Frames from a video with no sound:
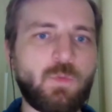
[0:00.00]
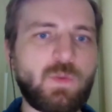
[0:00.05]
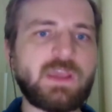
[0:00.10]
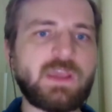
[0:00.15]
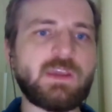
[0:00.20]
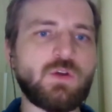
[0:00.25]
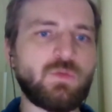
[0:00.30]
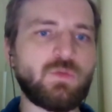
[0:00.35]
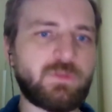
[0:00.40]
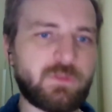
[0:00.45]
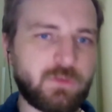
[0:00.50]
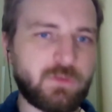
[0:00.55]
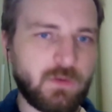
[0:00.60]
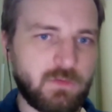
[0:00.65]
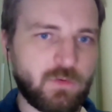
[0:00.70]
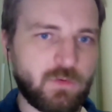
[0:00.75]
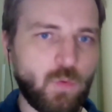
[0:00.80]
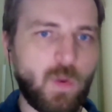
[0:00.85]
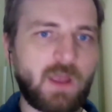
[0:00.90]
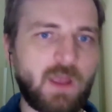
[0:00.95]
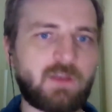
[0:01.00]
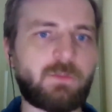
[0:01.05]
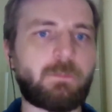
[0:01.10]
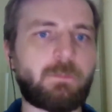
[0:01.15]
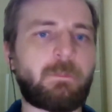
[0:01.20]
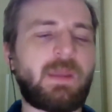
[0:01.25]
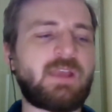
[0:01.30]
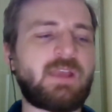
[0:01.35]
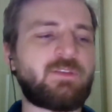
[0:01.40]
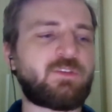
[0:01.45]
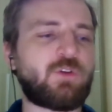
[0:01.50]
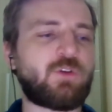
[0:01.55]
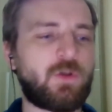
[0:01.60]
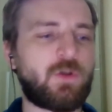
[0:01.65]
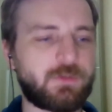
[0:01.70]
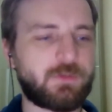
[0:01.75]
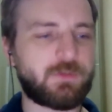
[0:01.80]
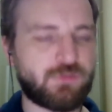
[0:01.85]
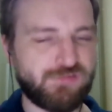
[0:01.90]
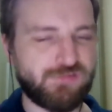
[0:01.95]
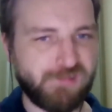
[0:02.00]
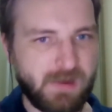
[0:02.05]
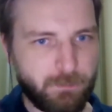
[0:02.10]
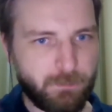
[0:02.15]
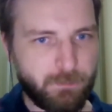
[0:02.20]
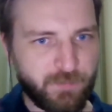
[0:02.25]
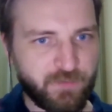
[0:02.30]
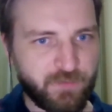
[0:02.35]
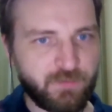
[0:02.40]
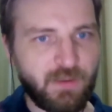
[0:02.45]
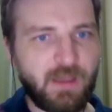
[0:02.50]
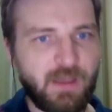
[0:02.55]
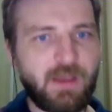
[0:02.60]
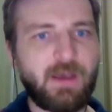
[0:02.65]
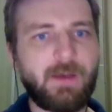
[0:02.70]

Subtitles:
We used to do it based on trips,